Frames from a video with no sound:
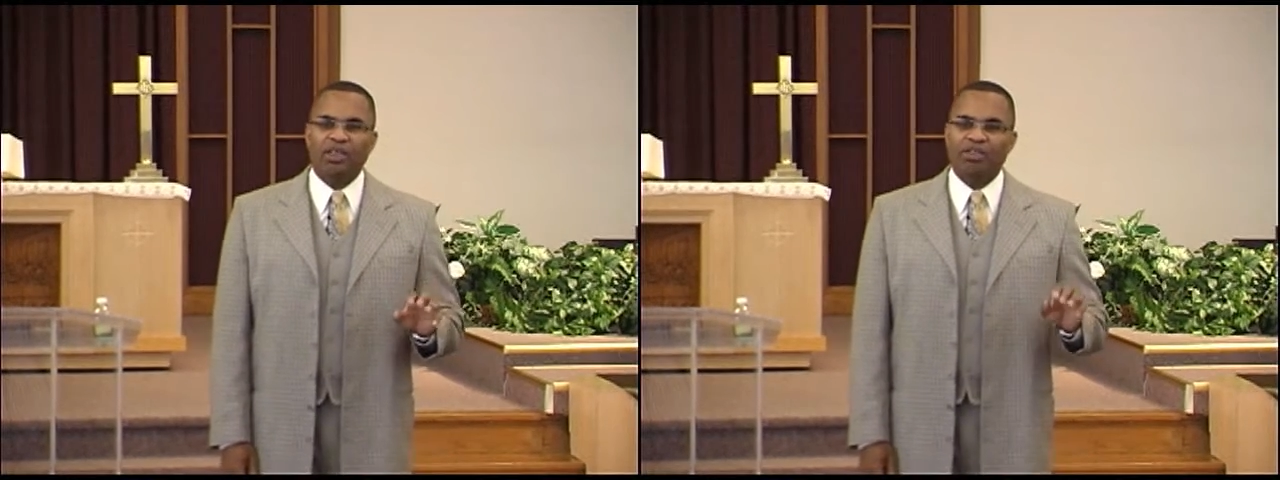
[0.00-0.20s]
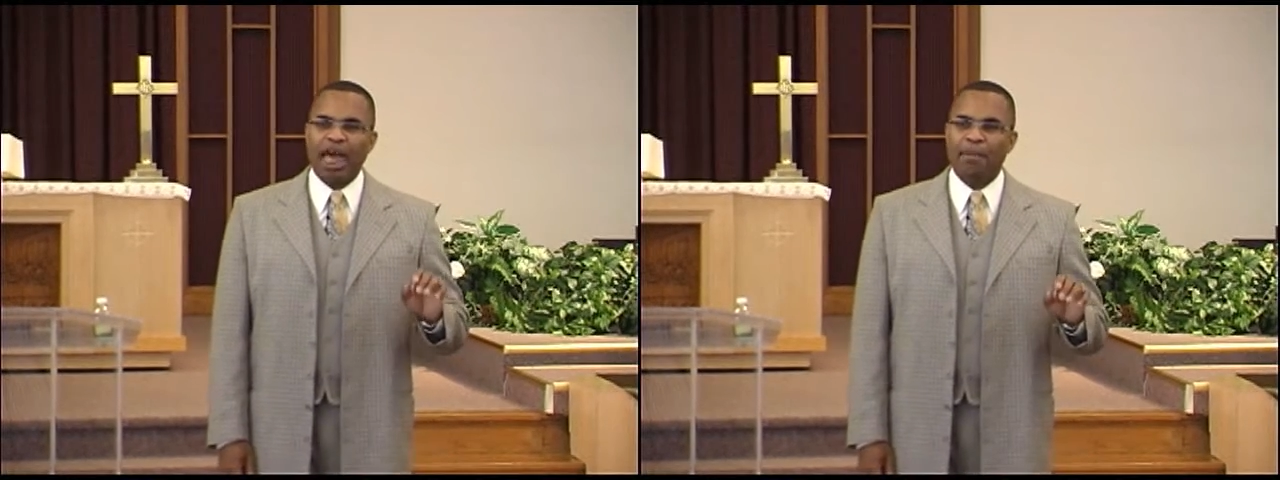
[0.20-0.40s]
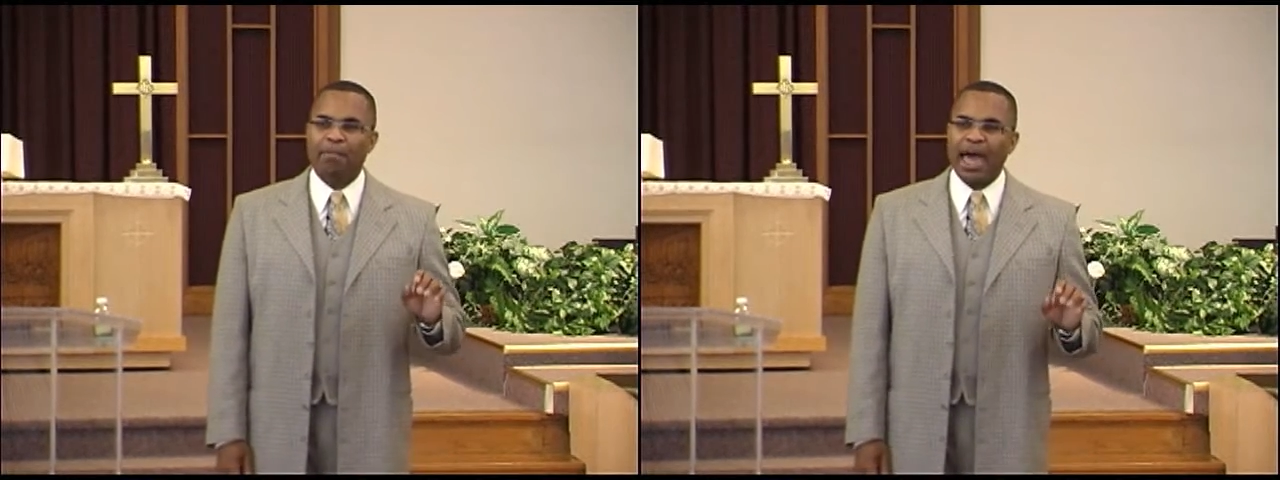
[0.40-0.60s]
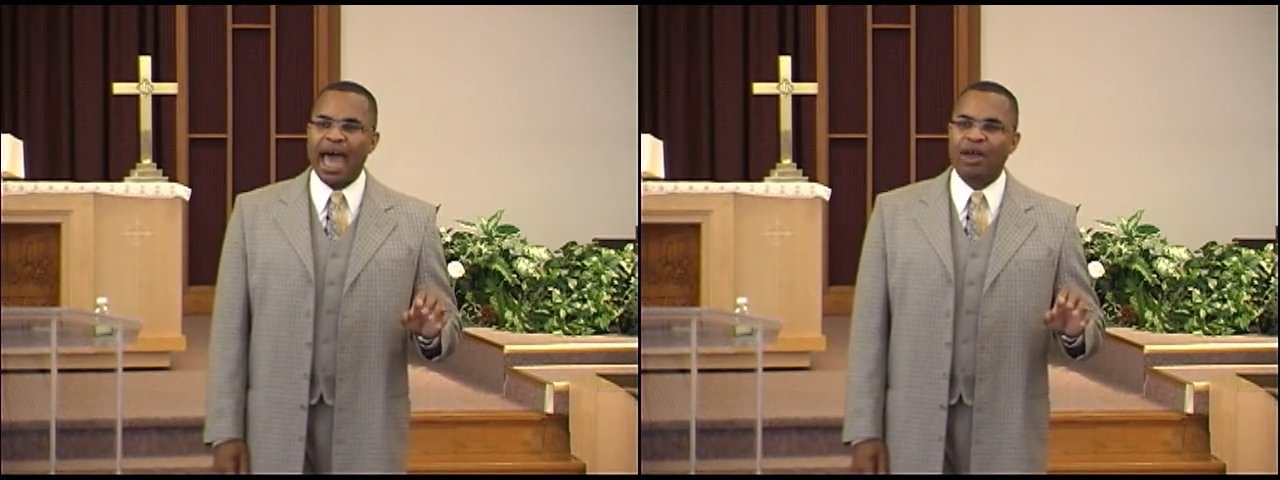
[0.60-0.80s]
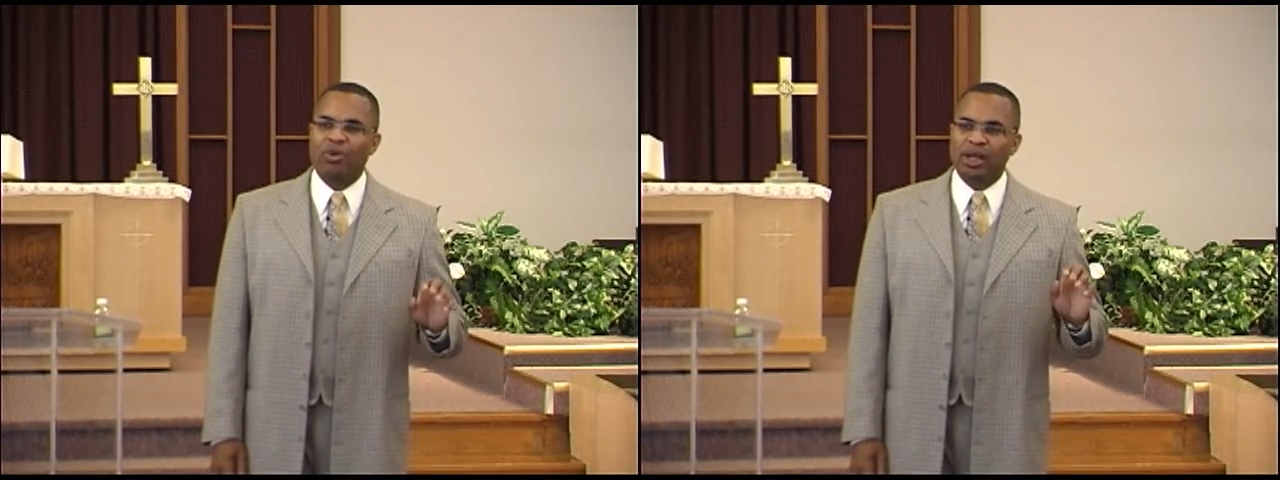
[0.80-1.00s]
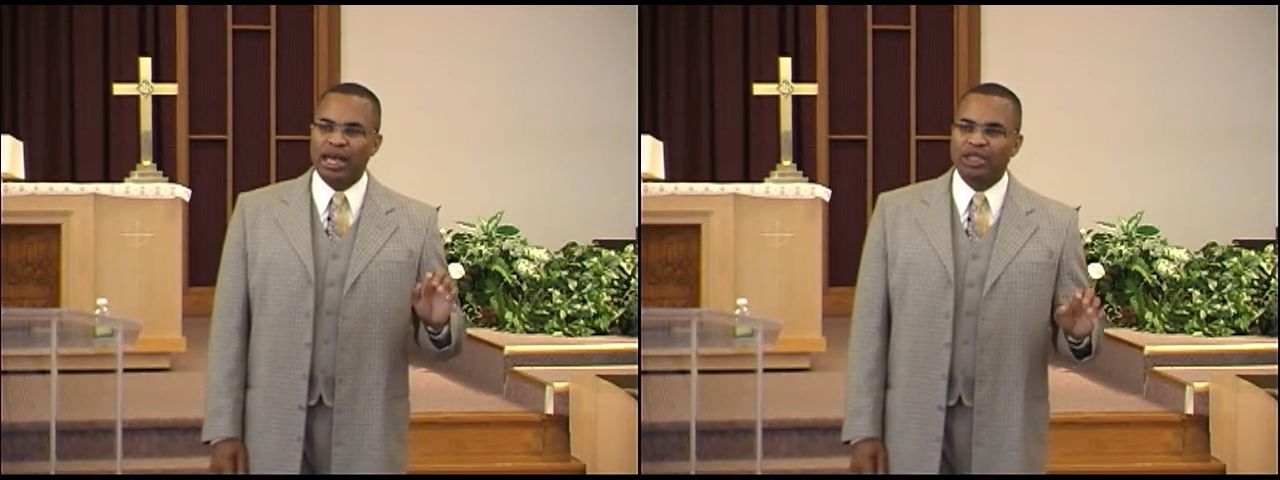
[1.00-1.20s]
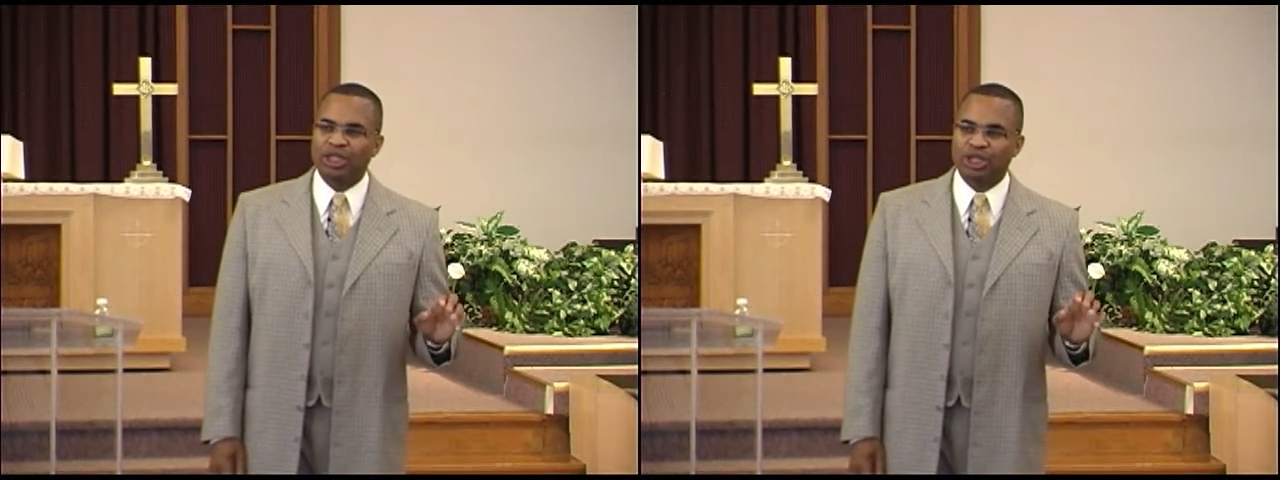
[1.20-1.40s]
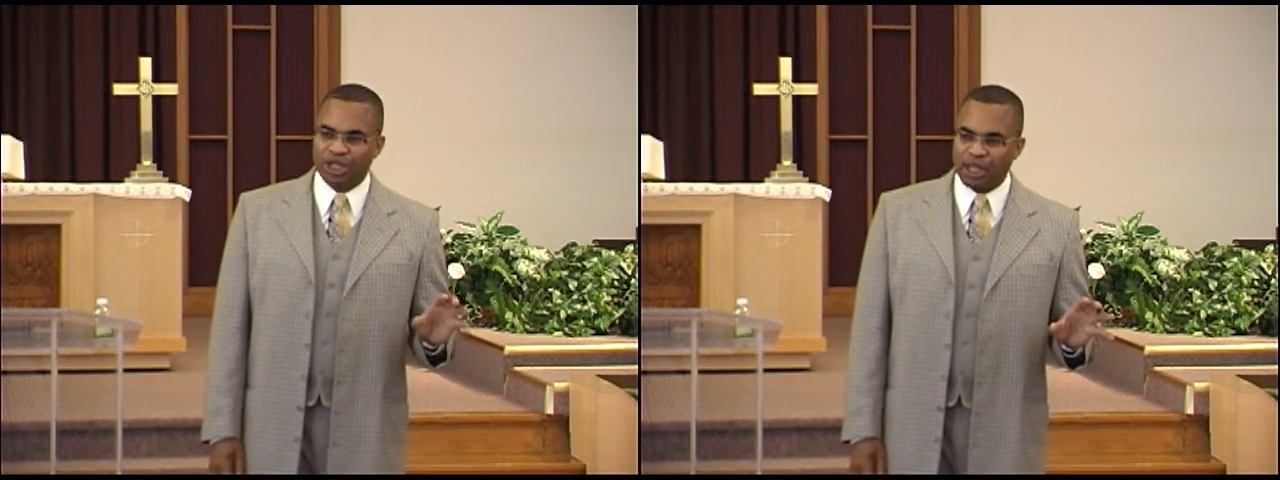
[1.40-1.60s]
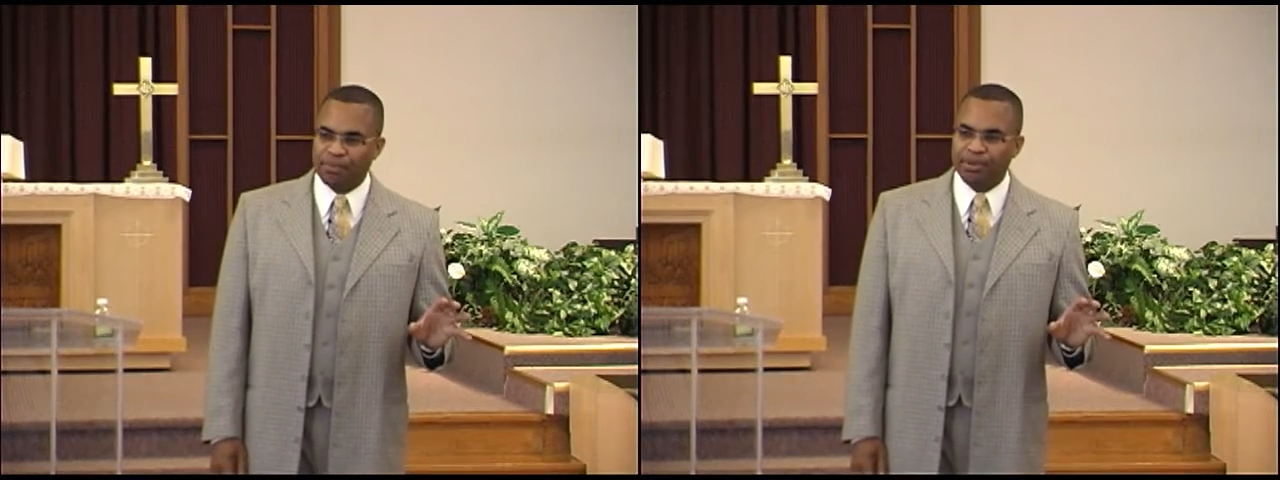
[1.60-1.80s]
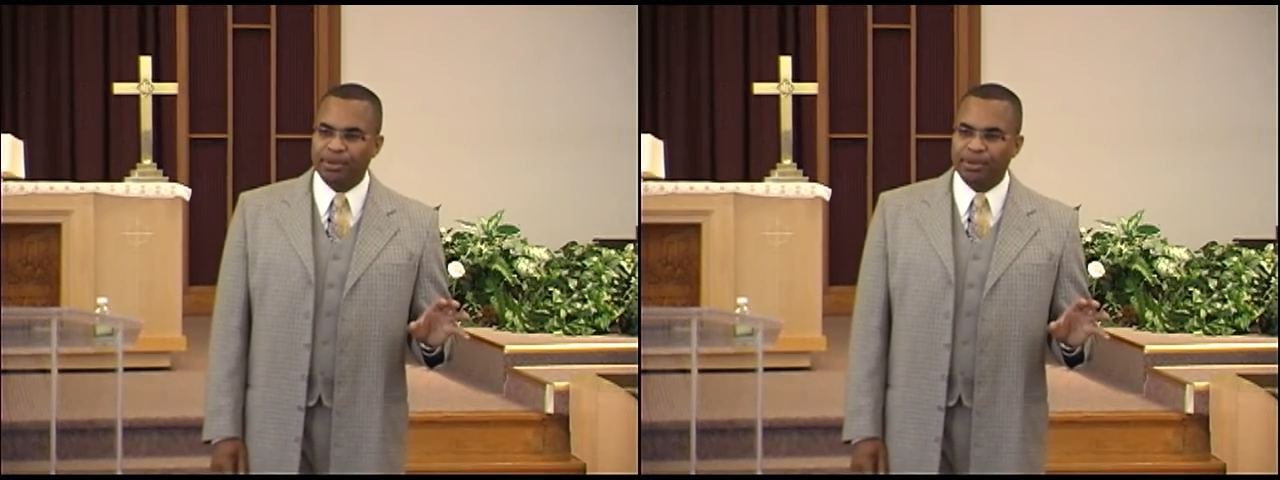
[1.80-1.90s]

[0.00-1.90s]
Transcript: that bad relationship